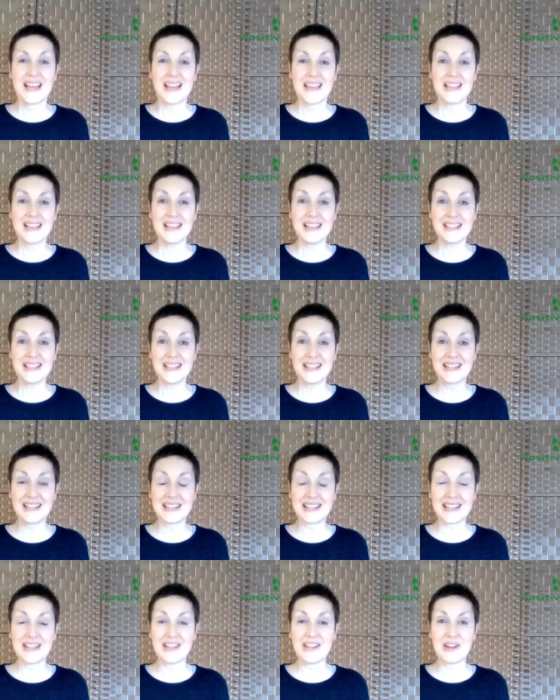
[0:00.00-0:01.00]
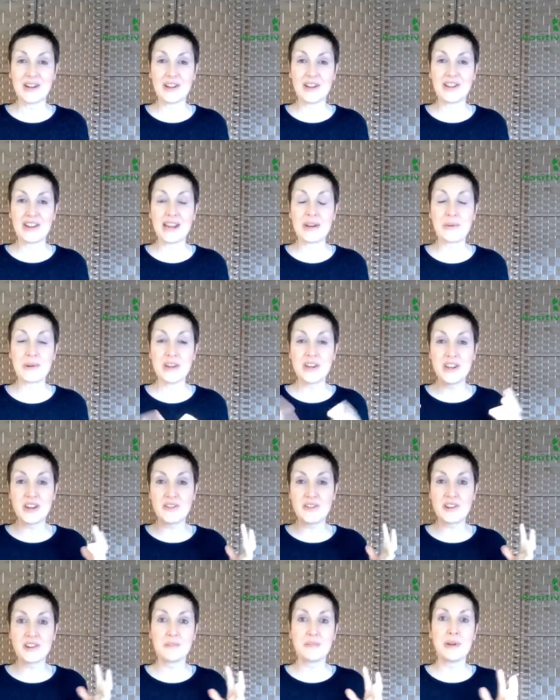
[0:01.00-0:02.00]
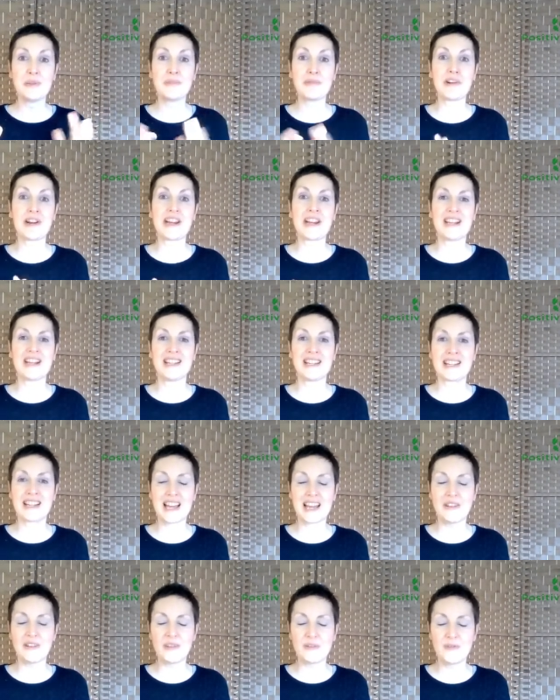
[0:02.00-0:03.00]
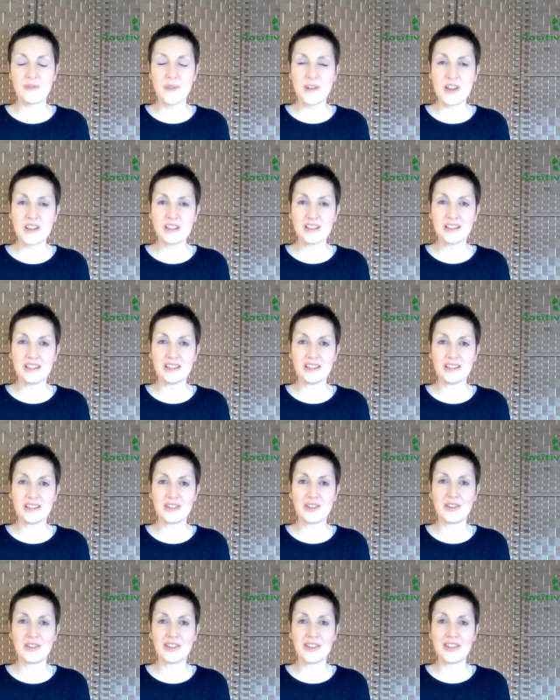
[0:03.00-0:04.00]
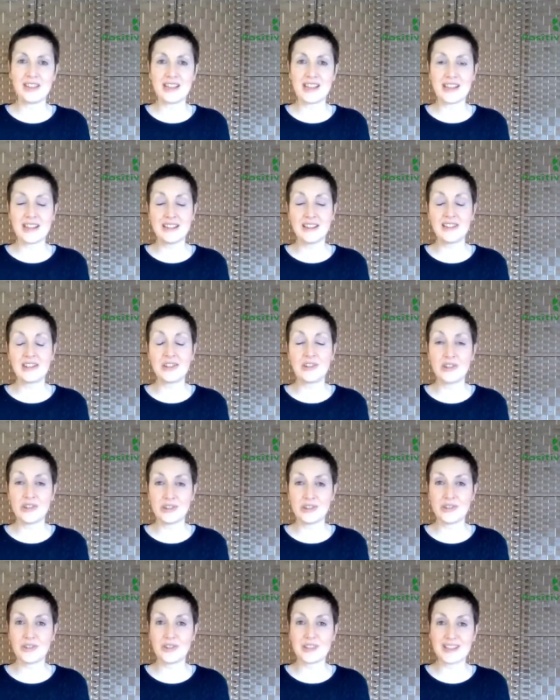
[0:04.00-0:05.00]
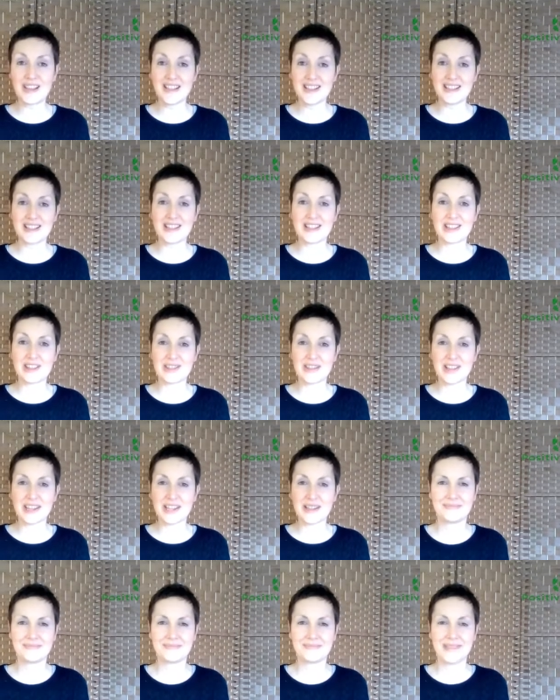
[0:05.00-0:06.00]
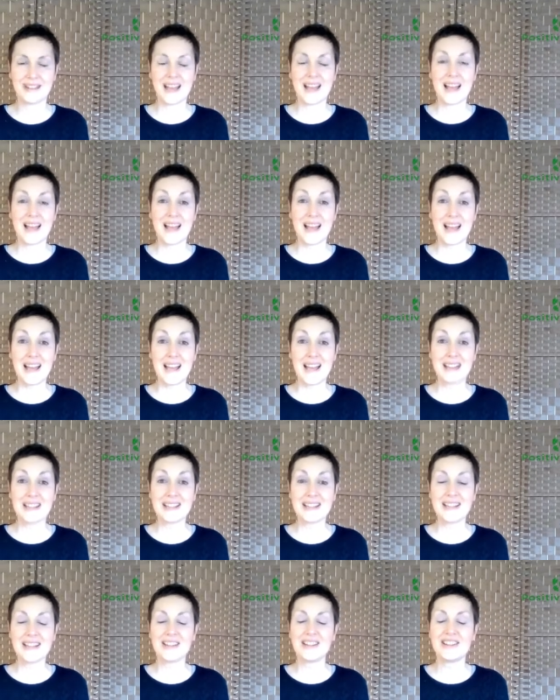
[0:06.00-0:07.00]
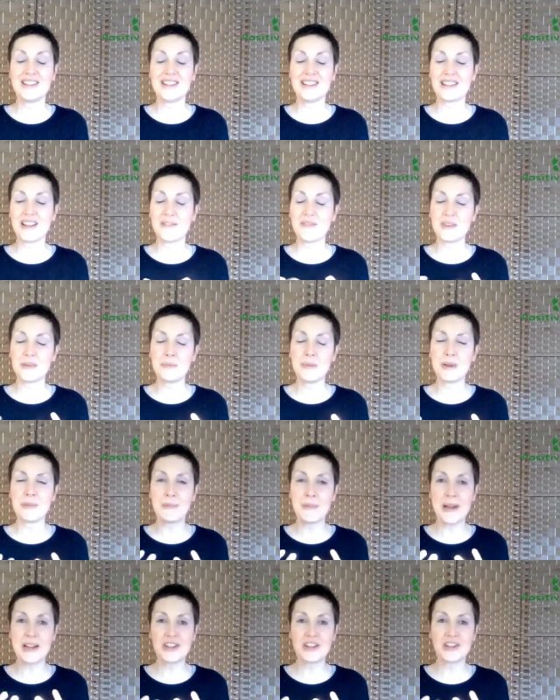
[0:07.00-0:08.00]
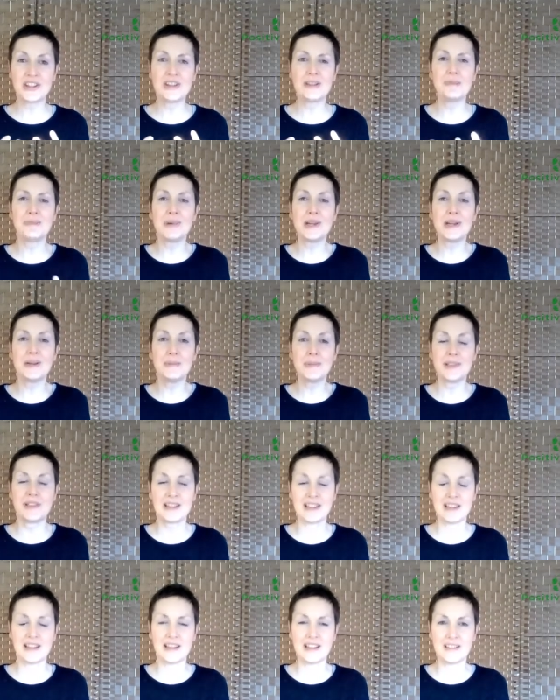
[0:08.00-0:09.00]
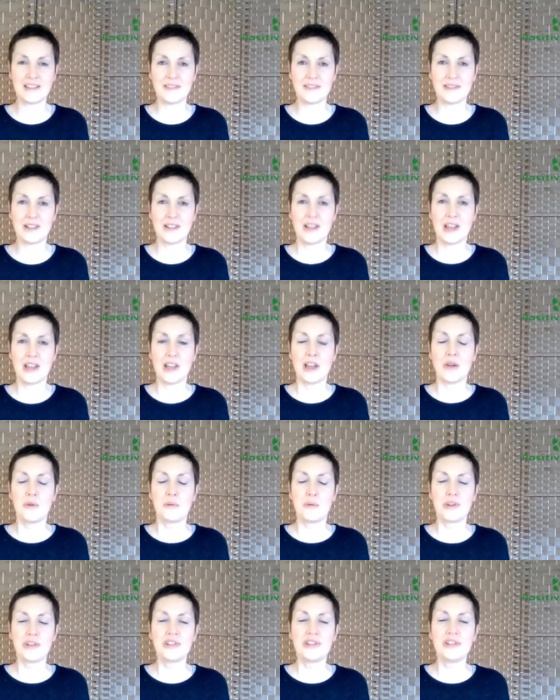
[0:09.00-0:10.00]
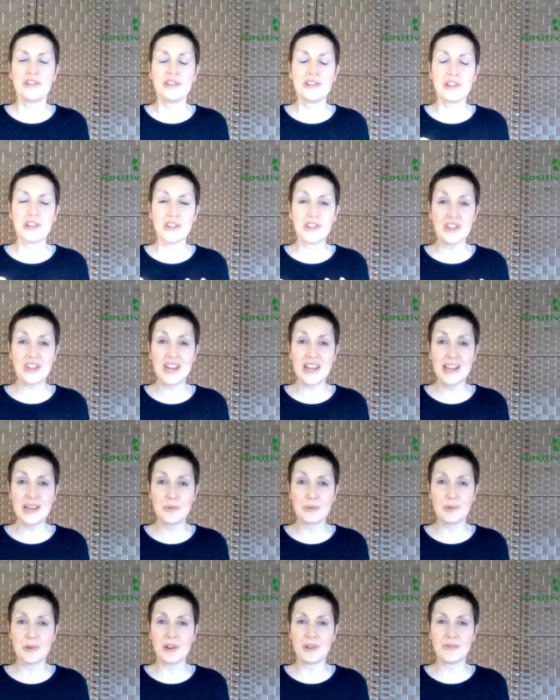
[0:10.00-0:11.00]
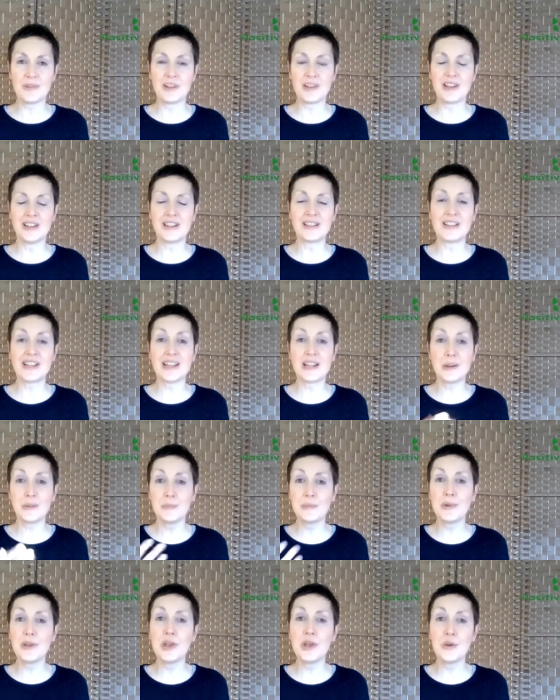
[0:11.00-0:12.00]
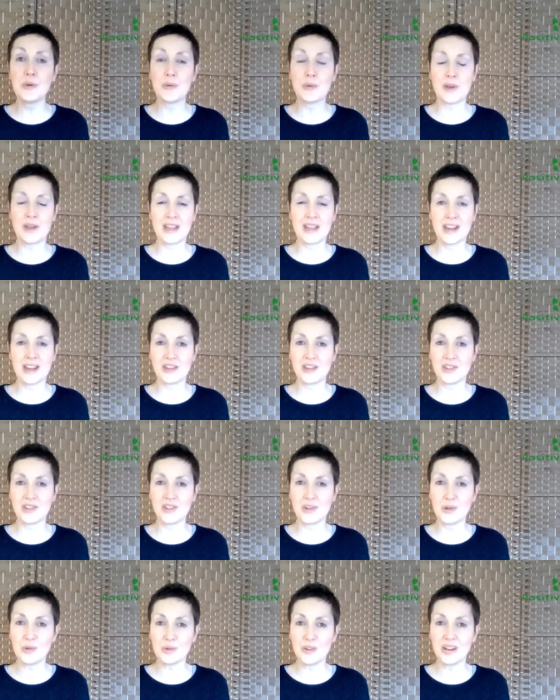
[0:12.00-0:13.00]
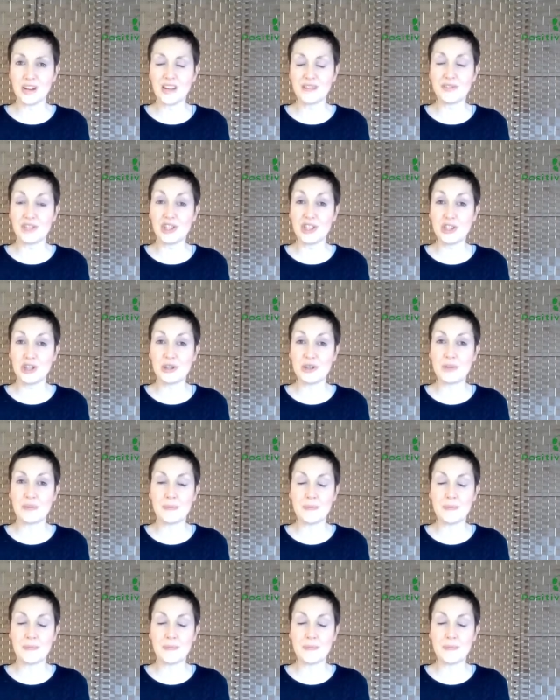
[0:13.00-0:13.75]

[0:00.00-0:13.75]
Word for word: Yesterday, you learned how I nourished my brain to gain first class honours in a nutritional science degree. And I discovered my passion and purpose in life, which is to share what I've learnt to help you enhance your life too.